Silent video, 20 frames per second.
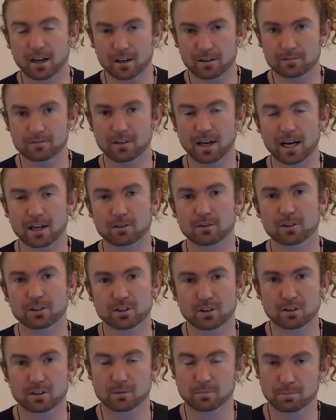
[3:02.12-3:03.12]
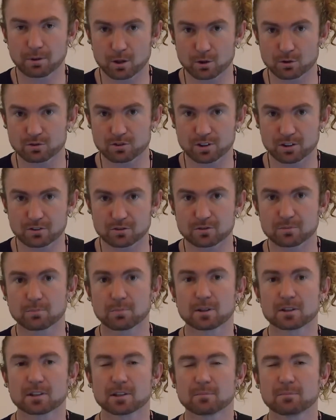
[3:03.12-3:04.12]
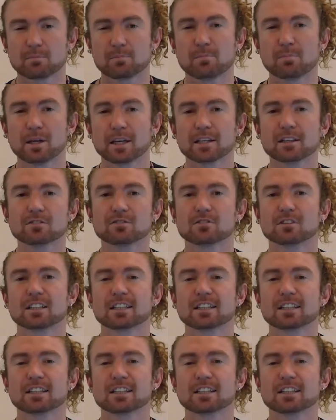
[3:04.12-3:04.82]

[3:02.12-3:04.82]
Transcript: of acro yoga poses, but the biggest